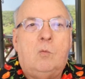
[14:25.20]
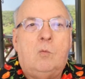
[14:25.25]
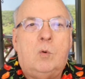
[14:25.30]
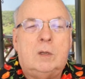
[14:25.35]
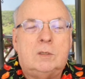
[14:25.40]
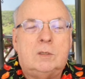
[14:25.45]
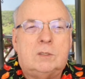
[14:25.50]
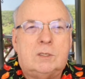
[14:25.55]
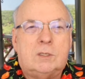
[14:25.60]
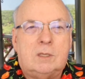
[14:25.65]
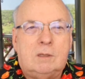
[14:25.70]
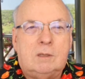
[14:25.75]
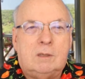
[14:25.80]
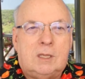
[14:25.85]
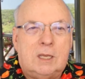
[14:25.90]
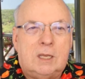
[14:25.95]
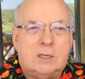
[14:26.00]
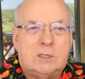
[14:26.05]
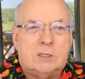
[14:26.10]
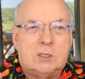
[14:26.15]
that you
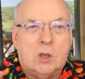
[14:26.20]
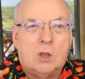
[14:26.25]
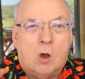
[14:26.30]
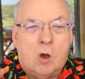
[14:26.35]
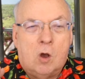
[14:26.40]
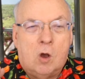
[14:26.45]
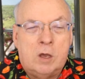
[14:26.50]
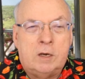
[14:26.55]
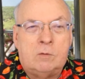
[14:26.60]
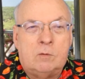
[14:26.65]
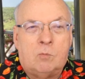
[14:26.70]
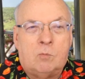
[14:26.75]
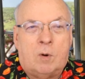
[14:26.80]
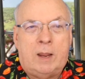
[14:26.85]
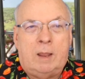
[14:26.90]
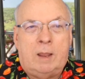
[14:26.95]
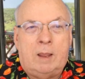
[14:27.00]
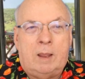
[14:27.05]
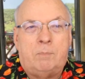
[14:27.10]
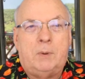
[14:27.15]
could use by
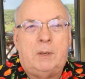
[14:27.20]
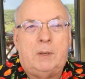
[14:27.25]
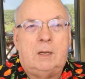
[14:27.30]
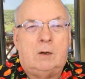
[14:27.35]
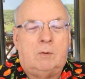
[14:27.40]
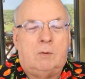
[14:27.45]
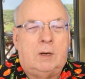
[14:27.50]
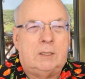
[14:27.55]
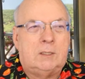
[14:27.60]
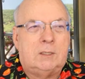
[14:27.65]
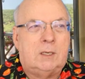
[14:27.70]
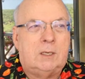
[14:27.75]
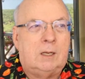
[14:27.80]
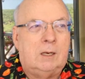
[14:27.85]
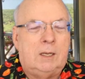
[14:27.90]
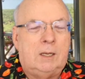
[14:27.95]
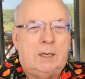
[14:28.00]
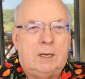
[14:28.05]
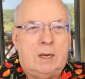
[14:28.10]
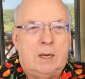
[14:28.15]
doing
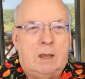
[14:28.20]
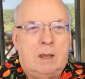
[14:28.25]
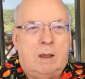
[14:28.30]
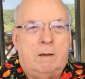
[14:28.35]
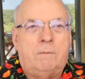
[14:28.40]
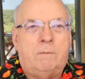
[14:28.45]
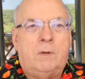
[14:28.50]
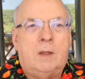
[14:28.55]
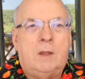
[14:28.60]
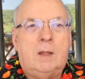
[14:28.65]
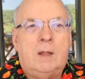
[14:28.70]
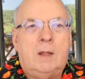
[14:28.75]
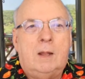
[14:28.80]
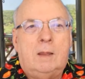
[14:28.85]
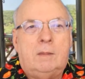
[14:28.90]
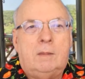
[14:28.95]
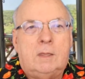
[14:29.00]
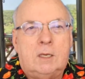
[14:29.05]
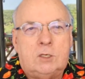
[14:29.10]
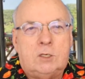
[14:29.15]
small, simple
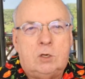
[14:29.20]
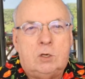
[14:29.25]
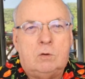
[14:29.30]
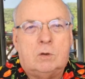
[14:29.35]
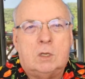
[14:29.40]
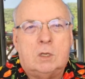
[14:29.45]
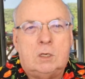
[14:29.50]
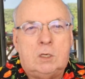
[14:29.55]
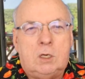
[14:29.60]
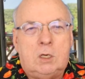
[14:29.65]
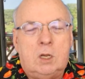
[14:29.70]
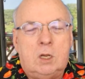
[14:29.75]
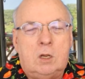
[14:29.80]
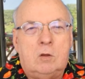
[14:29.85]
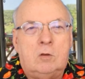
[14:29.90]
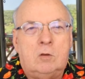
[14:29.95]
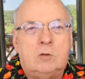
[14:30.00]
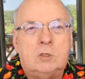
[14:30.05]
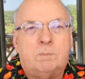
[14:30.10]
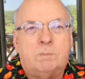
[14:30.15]
jobs to
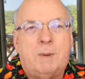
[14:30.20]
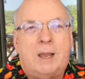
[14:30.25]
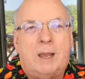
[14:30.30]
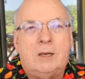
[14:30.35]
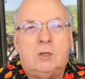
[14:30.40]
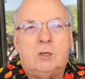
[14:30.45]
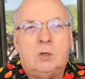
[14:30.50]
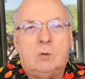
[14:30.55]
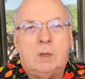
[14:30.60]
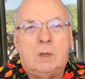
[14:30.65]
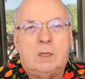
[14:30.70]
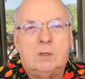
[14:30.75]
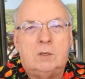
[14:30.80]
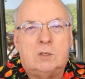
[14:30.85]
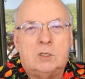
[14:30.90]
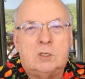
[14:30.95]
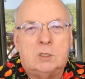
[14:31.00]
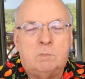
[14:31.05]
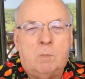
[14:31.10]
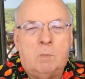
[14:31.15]
showcase
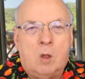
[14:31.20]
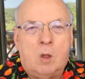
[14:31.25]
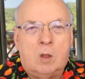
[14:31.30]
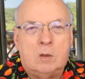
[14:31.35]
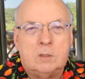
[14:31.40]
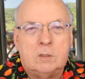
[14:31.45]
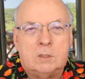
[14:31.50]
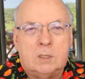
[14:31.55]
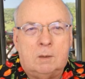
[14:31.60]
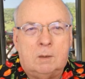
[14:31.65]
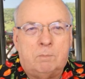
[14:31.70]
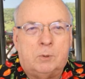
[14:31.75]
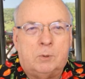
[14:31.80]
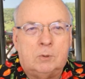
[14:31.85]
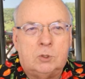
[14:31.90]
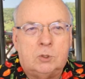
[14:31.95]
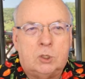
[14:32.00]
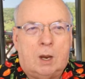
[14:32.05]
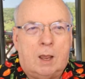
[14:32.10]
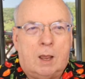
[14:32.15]
your
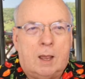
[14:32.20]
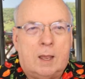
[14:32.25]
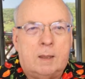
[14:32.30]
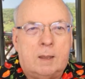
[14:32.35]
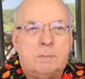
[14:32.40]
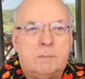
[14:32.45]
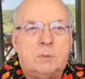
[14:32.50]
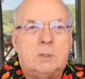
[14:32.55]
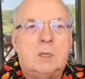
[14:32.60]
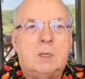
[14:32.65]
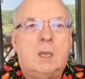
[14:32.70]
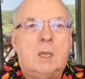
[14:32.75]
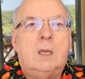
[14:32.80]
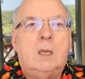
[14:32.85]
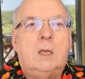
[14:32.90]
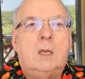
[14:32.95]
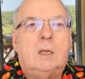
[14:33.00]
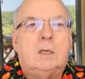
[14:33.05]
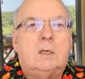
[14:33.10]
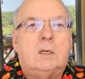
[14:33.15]
expertise to
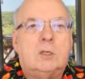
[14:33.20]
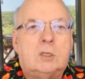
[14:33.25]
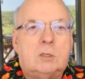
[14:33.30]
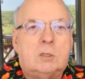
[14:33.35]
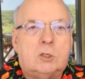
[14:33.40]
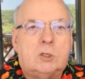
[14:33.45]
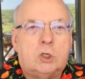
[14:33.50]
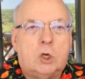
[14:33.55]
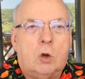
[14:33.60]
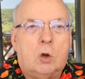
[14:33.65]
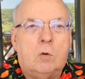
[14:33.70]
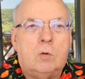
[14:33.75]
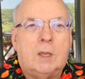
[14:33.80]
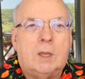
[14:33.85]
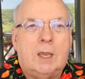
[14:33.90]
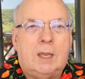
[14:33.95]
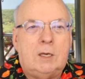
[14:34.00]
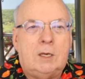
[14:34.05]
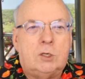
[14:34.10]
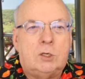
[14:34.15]
companies that had
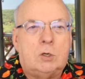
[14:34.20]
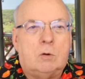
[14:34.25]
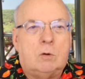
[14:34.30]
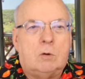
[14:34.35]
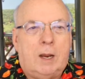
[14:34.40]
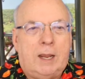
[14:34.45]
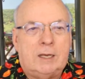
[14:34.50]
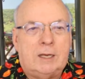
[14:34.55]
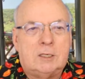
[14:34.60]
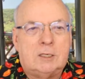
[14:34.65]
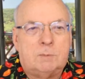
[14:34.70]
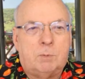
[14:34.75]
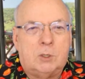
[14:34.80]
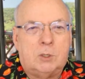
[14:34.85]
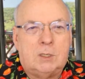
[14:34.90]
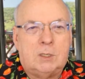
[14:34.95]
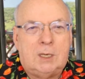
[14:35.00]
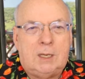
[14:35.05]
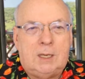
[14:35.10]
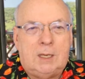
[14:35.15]
much larger
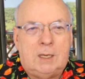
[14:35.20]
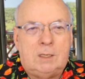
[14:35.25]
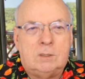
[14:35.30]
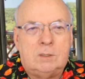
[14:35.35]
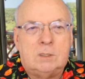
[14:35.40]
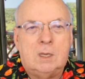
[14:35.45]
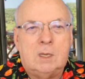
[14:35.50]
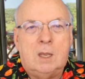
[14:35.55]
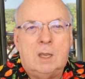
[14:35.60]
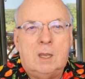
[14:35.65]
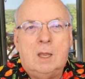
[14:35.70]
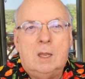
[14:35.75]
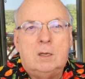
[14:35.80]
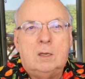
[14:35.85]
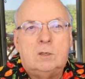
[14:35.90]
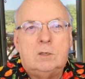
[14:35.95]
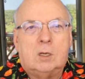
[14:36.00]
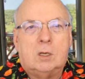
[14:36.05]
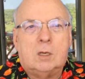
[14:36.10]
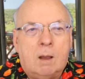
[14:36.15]
needs than that
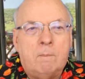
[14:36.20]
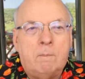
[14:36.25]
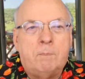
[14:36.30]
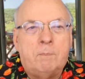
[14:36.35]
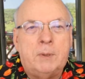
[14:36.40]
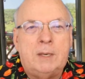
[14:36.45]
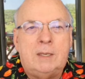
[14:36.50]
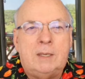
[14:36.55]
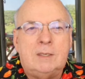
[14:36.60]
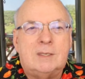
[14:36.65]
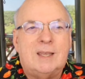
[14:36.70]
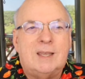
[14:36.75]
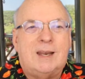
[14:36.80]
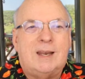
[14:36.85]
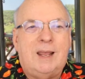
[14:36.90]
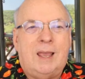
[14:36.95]
simple job.